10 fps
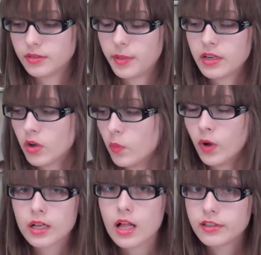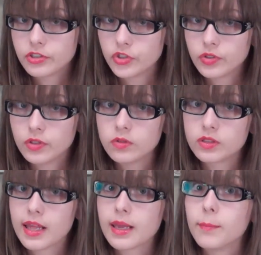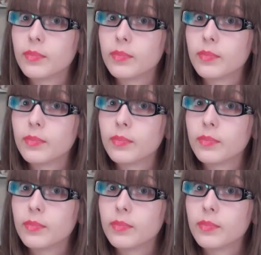depending on what colors you use, they can